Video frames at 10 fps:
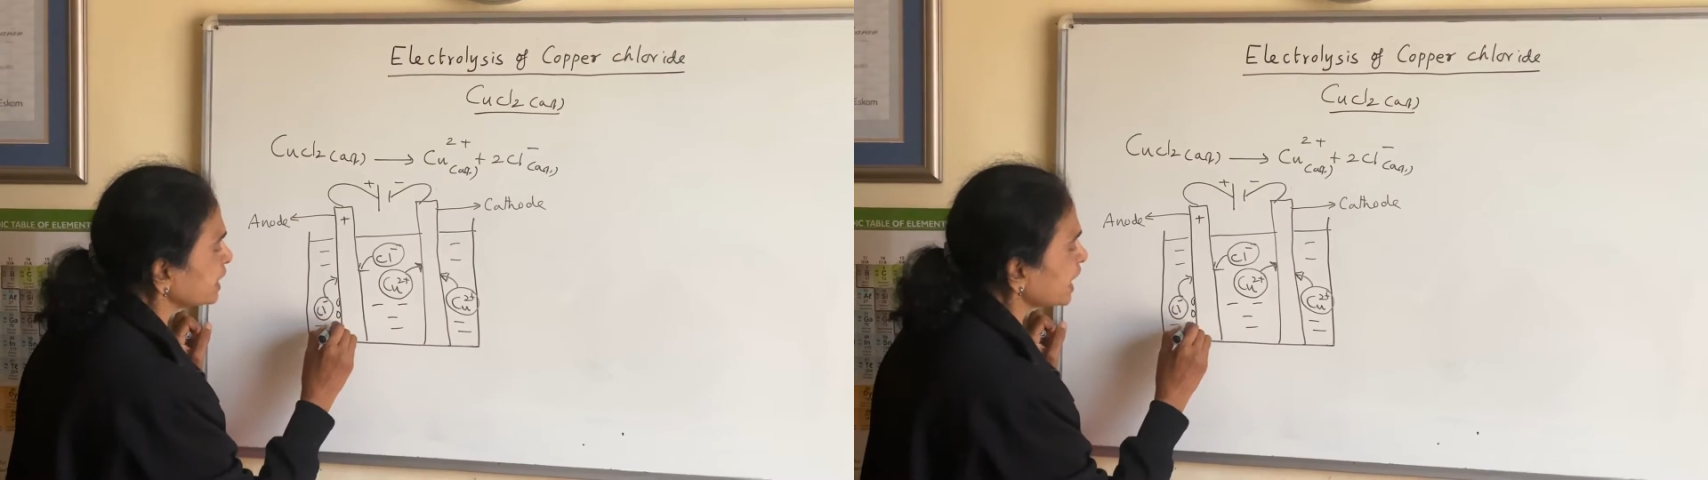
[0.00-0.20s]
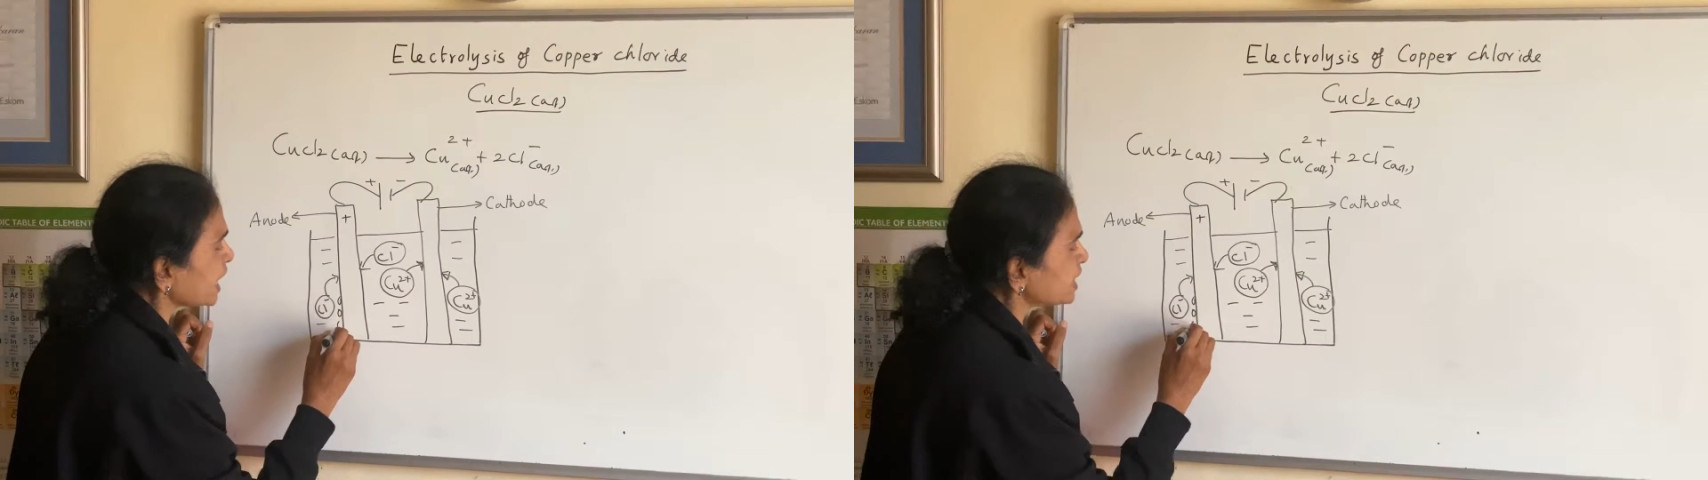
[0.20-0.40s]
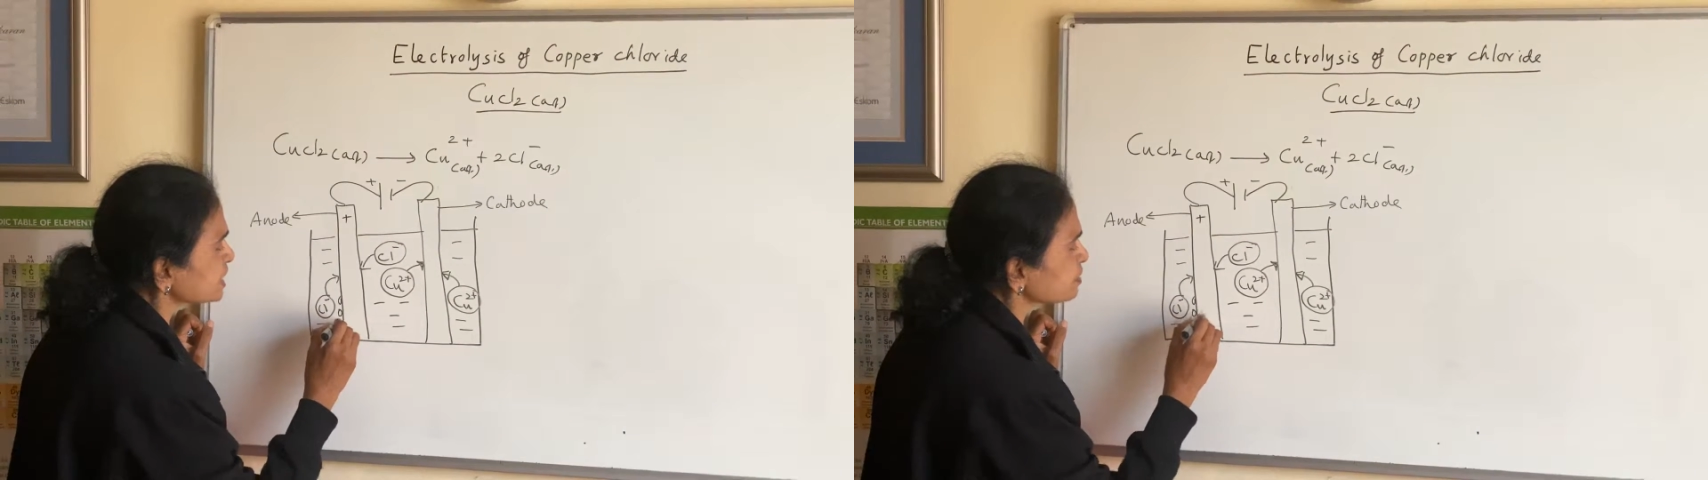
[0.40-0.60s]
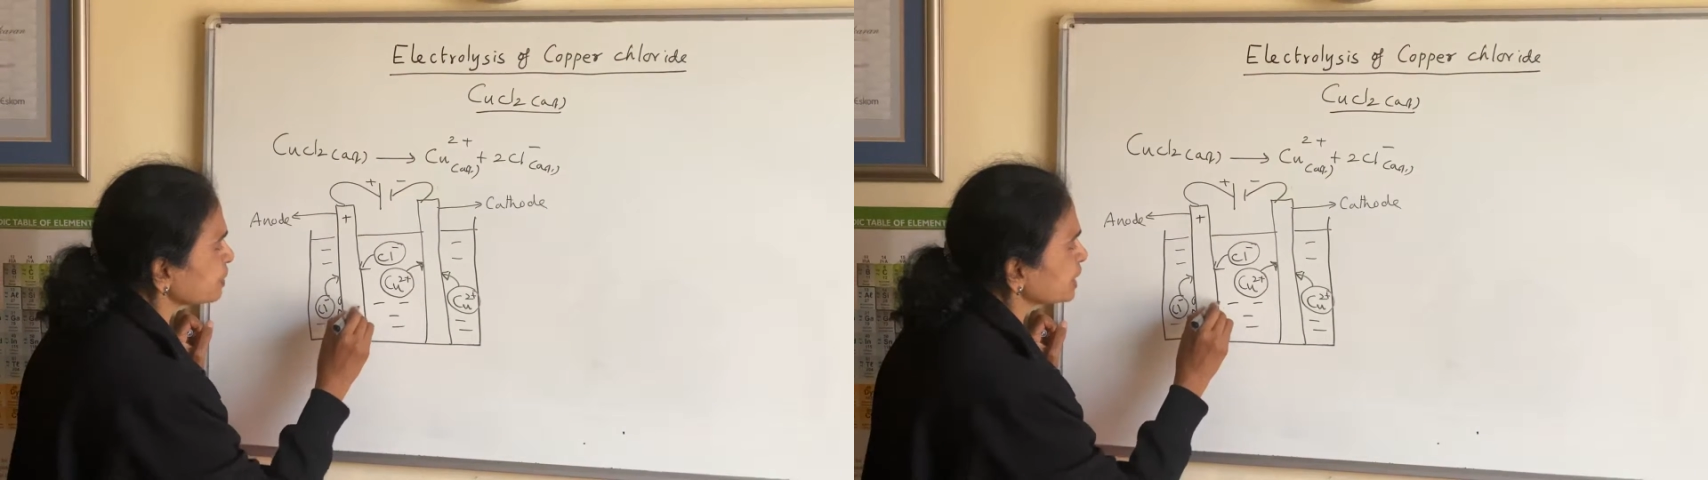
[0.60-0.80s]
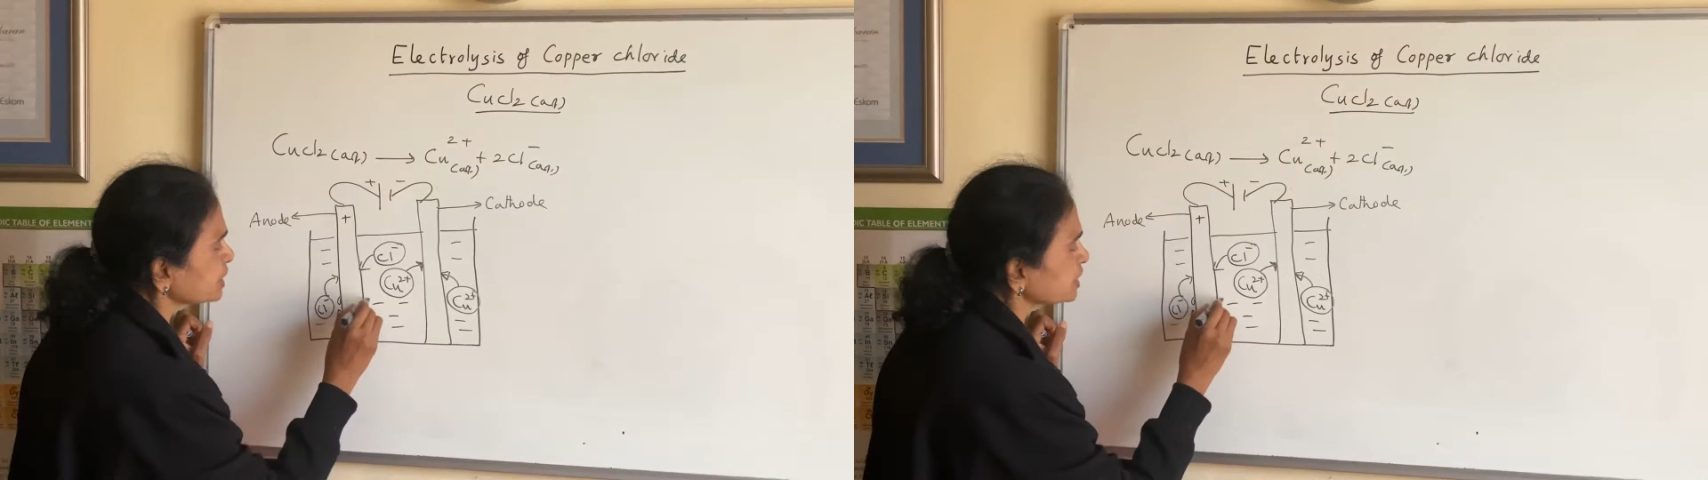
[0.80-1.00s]
gas
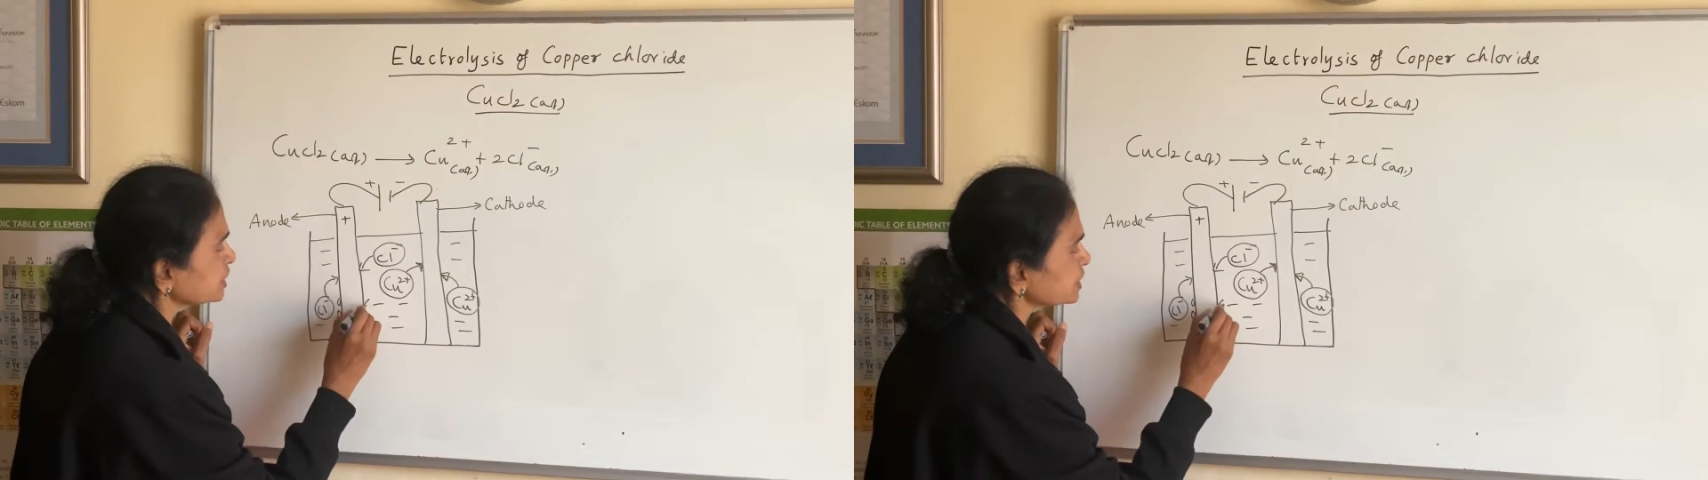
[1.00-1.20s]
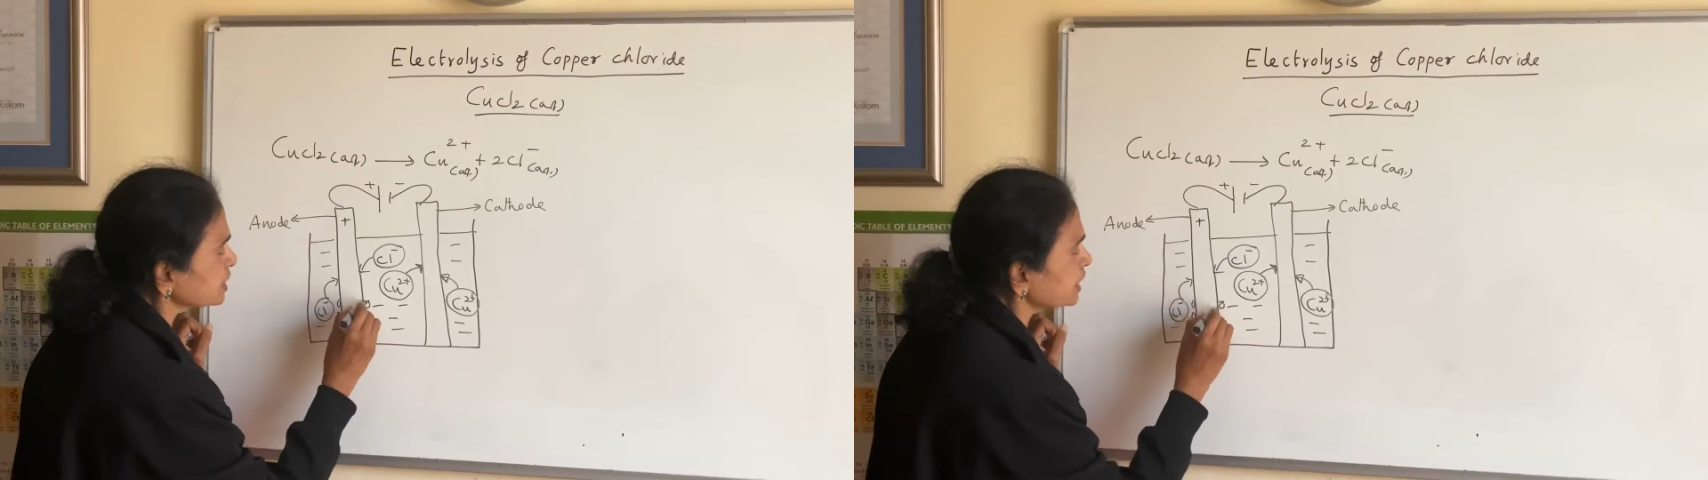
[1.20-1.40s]
particles.